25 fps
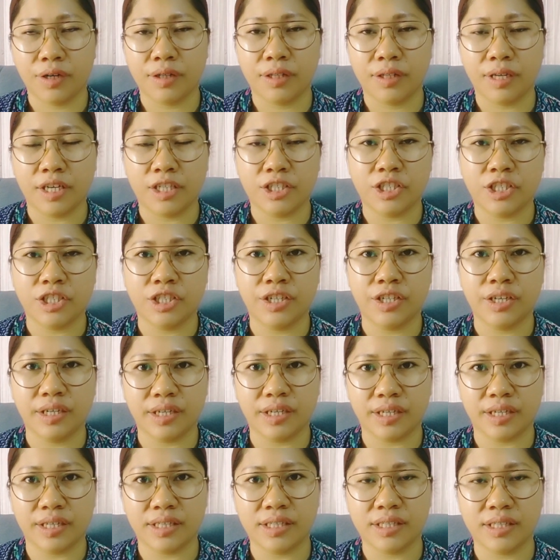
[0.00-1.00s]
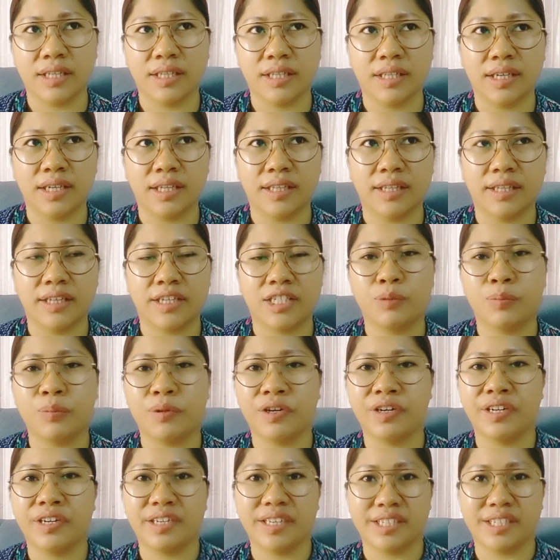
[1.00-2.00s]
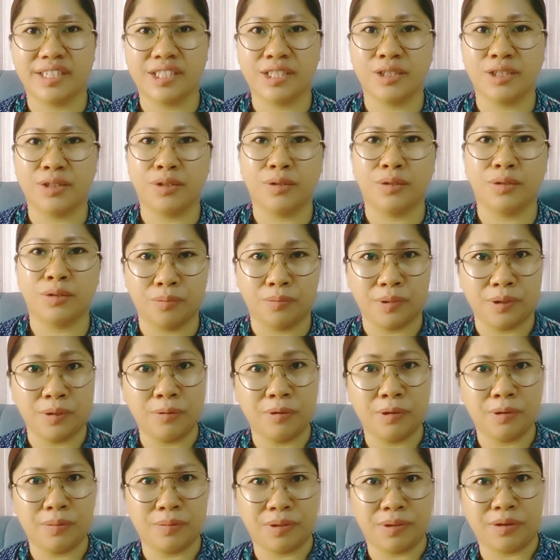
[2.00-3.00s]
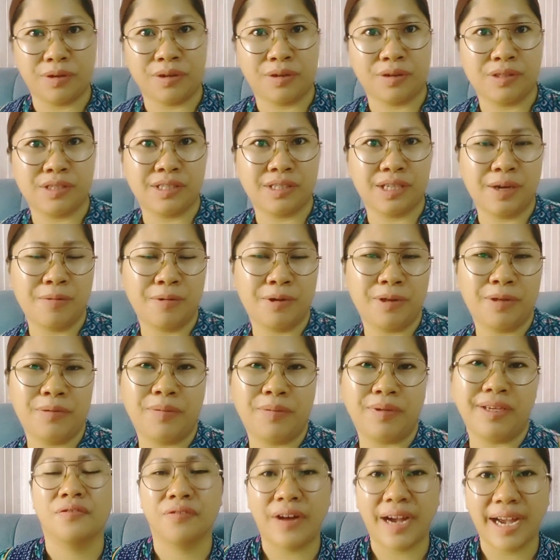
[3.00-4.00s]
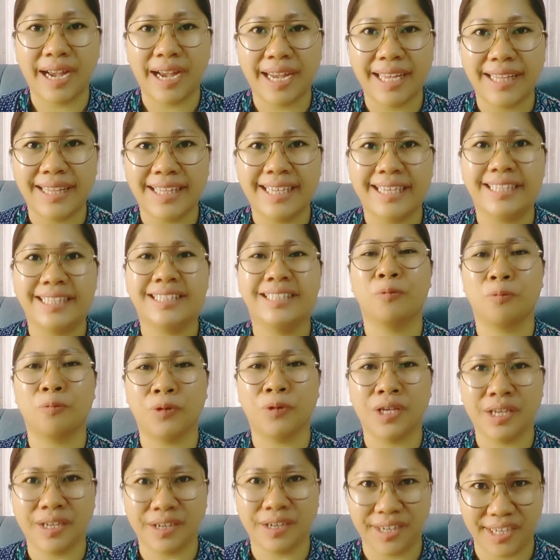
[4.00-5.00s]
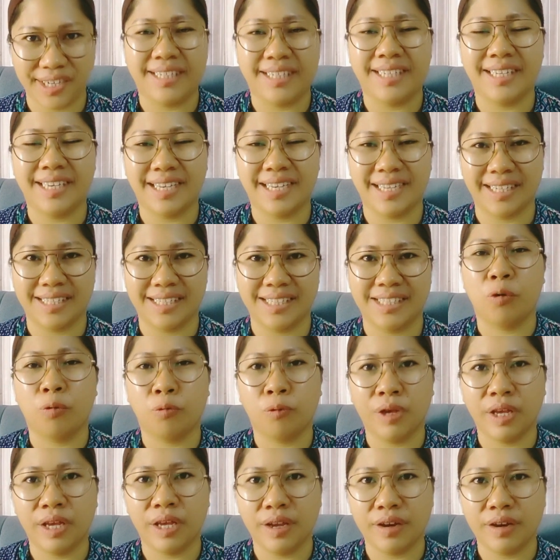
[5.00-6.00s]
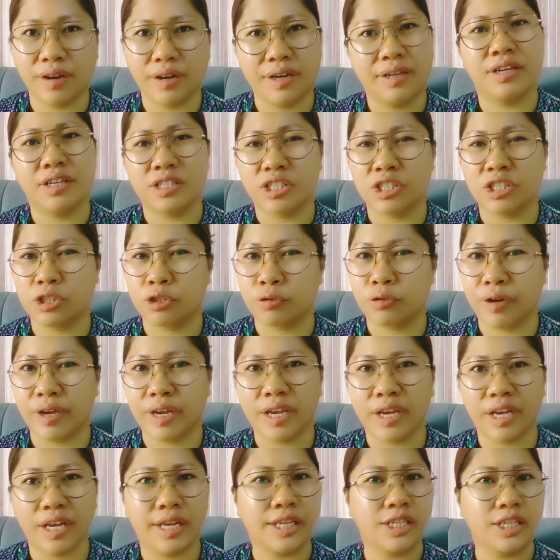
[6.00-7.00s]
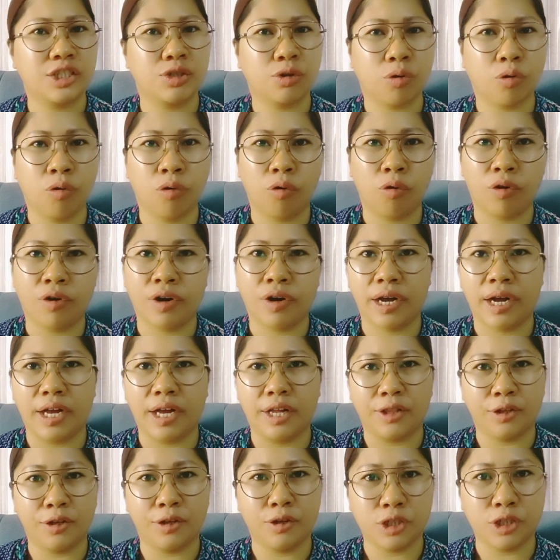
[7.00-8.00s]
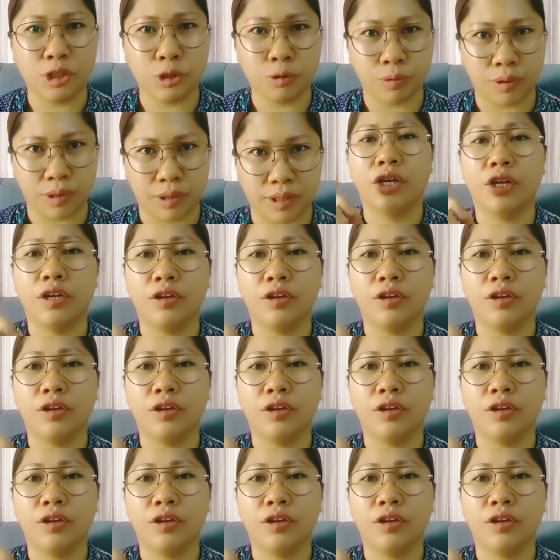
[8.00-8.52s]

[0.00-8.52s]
Nigerians that experience to be with me or to stay with me find it weird. Yes, weird, strange, or unusual.